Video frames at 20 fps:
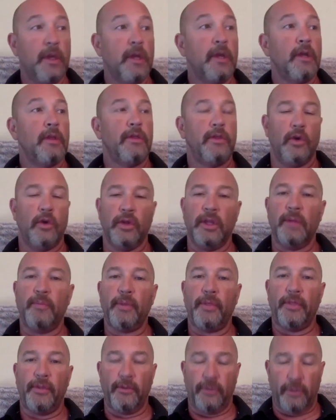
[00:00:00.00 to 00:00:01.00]
The only
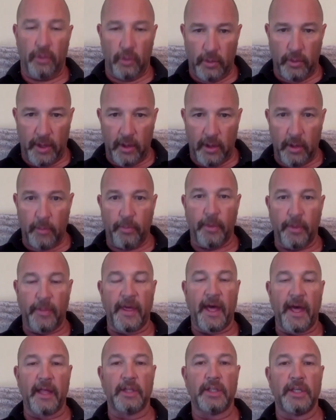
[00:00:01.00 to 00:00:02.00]
pituitary
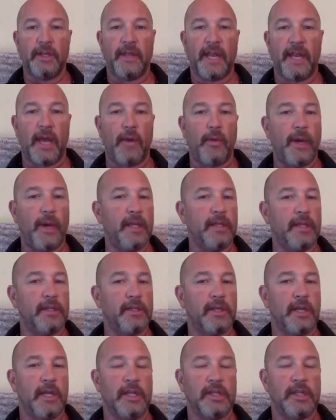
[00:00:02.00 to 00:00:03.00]
pathology that I want you to
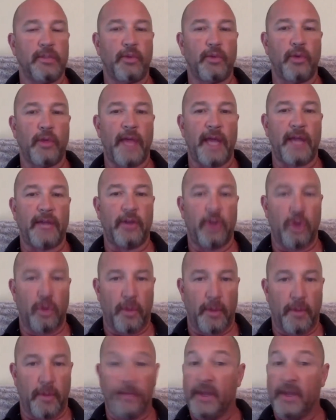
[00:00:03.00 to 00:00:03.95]
study is a prolactinoma.